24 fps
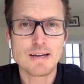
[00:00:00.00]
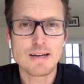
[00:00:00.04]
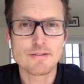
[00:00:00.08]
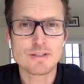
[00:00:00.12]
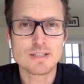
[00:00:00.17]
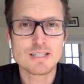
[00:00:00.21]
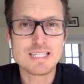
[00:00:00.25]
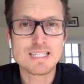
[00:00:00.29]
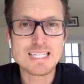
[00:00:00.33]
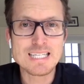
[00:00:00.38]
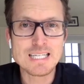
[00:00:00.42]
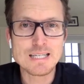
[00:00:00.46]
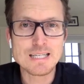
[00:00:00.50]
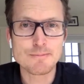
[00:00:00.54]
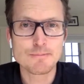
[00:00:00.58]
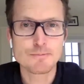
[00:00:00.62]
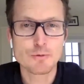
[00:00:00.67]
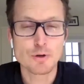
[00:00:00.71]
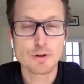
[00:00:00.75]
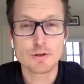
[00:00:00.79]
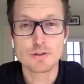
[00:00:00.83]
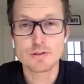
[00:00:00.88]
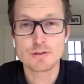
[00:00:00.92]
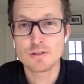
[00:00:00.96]
to have a team,
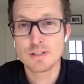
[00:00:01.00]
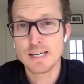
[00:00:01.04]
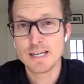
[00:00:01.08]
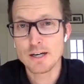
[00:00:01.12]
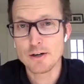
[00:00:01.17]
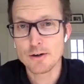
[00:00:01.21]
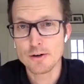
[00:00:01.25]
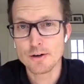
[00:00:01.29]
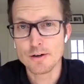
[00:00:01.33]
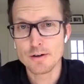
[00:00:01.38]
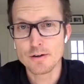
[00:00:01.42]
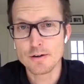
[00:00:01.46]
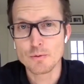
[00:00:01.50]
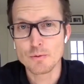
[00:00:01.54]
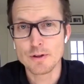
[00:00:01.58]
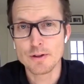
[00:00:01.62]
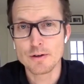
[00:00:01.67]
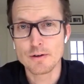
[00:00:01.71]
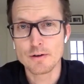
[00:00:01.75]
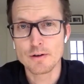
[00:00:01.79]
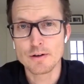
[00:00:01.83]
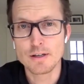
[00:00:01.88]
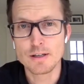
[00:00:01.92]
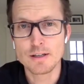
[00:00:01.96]
whether it's an editor,
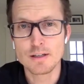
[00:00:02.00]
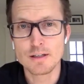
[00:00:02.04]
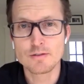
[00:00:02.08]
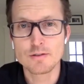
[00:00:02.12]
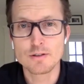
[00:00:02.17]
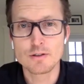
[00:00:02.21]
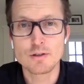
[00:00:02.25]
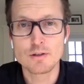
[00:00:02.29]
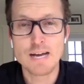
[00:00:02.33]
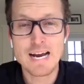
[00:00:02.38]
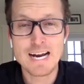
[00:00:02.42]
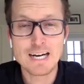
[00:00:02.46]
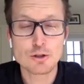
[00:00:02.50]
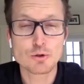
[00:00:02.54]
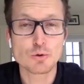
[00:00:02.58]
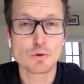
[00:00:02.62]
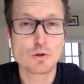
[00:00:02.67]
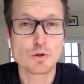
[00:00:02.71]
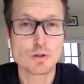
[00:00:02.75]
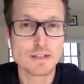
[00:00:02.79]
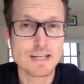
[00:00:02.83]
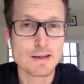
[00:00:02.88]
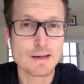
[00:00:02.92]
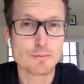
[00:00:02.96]
whether it is an
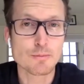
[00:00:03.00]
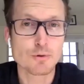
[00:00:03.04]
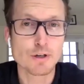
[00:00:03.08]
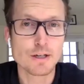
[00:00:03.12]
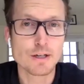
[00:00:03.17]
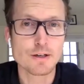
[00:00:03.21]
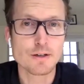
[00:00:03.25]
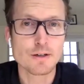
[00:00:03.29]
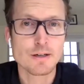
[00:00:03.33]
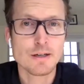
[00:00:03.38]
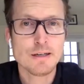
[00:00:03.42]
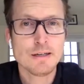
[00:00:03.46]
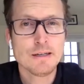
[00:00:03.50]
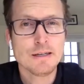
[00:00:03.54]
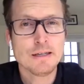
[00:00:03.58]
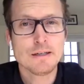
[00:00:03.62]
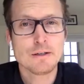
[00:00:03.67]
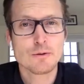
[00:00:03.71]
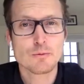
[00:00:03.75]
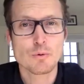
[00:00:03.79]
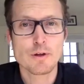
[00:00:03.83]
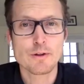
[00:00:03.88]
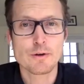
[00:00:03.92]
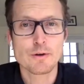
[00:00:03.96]
actual collaborator,
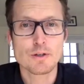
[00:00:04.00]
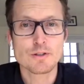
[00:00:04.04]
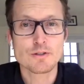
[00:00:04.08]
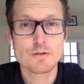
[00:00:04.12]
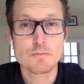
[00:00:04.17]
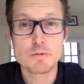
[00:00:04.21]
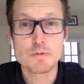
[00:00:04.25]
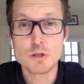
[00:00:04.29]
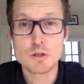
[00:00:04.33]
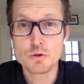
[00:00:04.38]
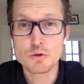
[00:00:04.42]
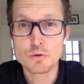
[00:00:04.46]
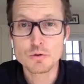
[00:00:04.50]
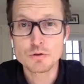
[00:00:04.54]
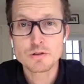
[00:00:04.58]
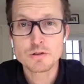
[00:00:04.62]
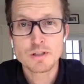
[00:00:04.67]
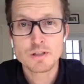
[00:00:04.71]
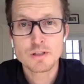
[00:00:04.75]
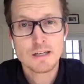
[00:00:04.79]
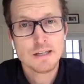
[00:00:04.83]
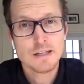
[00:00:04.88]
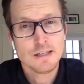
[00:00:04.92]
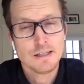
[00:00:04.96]
whether it's a muse
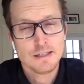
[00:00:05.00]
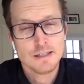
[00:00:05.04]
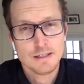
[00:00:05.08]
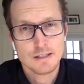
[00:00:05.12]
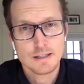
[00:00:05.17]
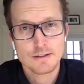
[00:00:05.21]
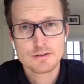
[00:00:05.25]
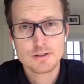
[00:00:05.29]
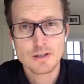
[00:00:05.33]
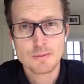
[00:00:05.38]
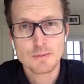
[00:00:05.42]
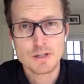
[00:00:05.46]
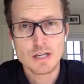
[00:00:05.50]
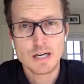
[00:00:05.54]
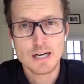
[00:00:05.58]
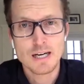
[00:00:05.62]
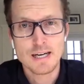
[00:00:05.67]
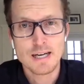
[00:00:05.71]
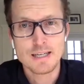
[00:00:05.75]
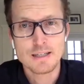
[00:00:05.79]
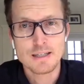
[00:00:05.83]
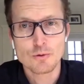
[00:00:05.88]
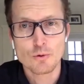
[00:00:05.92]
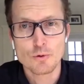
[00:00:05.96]
of some
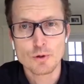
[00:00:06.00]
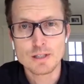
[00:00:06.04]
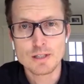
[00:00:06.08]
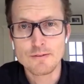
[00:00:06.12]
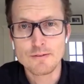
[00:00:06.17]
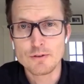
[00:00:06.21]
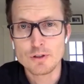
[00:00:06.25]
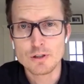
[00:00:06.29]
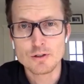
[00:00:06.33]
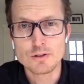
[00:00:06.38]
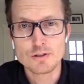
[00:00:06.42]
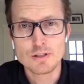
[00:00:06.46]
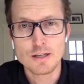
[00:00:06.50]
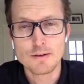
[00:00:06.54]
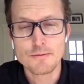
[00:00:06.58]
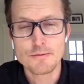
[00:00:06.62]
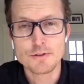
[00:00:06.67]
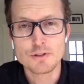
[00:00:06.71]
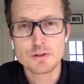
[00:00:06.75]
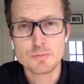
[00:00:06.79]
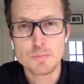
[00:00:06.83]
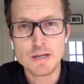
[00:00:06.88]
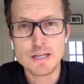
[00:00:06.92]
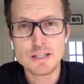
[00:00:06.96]
kind, or giving yourself
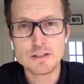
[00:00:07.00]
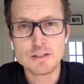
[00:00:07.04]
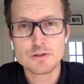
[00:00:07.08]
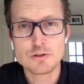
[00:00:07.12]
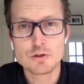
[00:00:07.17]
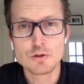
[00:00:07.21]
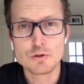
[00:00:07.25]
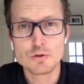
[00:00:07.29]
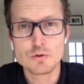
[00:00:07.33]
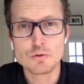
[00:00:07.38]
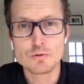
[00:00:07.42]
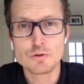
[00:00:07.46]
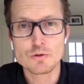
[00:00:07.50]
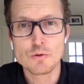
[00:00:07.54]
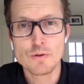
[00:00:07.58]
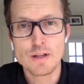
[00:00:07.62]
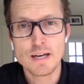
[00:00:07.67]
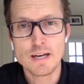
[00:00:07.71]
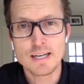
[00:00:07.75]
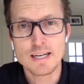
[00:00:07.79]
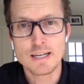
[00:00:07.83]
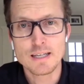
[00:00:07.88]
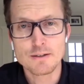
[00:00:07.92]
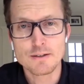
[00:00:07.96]
the space to do
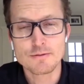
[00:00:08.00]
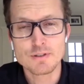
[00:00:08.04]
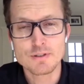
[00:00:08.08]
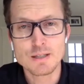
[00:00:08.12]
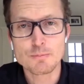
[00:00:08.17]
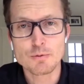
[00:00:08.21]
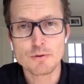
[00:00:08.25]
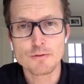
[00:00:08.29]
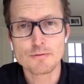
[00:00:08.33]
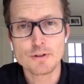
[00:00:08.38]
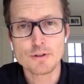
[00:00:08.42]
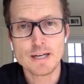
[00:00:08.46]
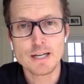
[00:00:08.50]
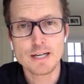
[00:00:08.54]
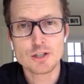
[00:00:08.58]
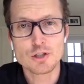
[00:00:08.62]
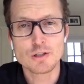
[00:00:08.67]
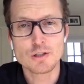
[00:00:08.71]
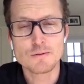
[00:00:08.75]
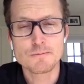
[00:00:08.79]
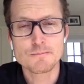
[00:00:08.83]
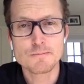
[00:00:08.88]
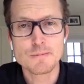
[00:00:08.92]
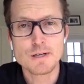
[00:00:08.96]
that kind of deep
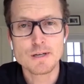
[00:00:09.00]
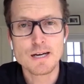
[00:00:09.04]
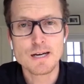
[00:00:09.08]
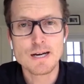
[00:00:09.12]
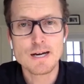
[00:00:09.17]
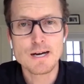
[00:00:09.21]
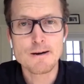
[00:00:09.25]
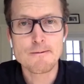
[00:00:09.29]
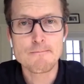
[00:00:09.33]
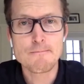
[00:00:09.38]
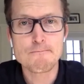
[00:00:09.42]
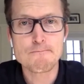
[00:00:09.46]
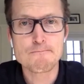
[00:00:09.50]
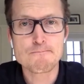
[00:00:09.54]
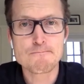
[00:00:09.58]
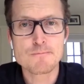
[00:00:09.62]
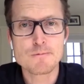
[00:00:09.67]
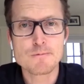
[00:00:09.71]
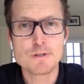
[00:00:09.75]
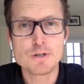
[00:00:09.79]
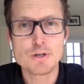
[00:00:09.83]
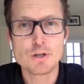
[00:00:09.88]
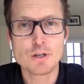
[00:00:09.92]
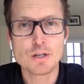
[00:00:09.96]
reflection, um,
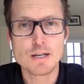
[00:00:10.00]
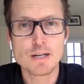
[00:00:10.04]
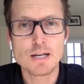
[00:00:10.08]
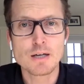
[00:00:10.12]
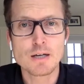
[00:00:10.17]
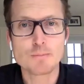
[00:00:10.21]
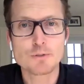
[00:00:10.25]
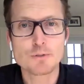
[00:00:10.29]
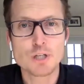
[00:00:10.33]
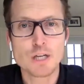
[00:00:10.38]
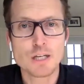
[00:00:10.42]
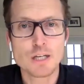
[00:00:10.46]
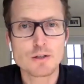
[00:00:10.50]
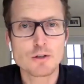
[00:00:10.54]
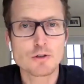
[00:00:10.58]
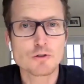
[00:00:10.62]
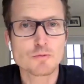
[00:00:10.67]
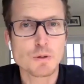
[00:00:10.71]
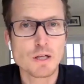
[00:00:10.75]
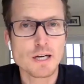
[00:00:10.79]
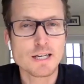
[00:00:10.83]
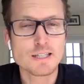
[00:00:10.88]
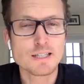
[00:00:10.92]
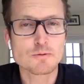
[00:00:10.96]
you're going to help check
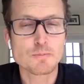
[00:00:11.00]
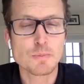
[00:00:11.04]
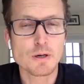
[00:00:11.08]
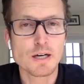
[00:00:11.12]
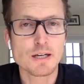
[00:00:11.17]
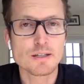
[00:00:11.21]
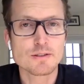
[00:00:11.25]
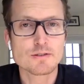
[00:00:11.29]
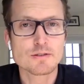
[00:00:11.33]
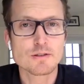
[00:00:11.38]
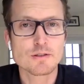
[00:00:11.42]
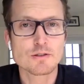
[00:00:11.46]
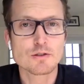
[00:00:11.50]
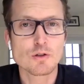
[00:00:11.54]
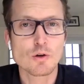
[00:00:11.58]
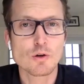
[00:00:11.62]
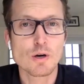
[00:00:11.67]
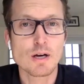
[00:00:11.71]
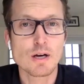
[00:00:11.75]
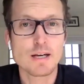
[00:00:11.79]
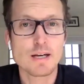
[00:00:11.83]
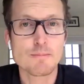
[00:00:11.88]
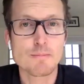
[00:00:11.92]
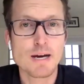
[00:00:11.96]
those blind spots. And
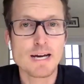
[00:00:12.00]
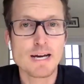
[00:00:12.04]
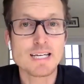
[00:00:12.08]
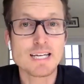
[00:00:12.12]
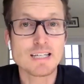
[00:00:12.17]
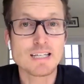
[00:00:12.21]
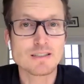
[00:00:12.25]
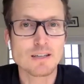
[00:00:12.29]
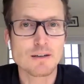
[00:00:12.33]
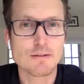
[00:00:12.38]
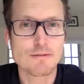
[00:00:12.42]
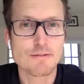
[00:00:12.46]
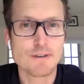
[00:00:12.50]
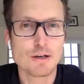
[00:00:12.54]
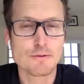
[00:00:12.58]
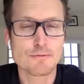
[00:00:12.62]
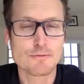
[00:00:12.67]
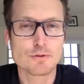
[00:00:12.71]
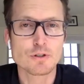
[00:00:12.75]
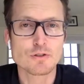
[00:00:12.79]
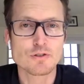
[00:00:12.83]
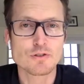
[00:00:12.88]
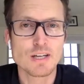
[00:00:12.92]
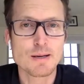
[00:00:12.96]
so, in my case, I
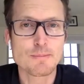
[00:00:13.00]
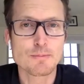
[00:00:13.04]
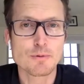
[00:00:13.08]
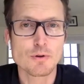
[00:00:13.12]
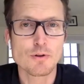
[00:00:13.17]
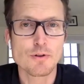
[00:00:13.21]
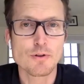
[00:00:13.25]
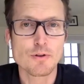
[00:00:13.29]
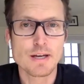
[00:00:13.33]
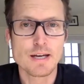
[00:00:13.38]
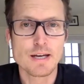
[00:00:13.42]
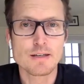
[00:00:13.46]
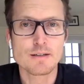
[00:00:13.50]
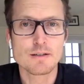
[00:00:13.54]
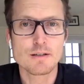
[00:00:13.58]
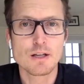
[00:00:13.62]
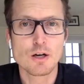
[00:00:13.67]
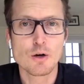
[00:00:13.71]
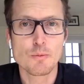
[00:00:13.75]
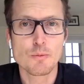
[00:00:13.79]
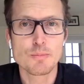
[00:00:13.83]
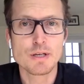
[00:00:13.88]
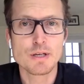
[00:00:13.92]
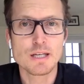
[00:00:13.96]
found, for example, that
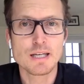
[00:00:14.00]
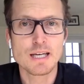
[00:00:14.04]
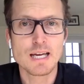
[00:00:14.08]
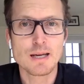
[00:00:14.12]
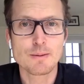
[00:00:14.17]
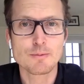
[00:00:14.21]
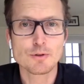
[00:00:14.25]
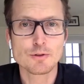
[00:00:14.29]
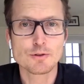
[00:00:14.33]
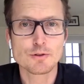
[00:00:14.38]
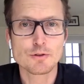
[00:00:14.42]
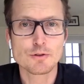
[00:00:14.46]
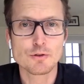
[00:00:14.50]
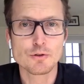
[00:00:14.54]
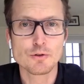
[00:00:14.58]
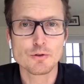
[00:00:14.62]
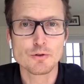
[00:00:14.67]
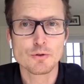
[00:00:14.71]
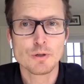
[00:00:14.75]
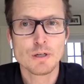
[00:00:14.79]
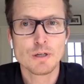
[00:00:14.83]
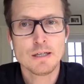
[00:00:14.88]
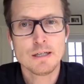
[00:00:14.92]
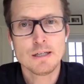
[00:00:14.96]
you know being able
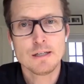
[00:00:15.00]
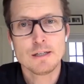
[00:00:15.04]
to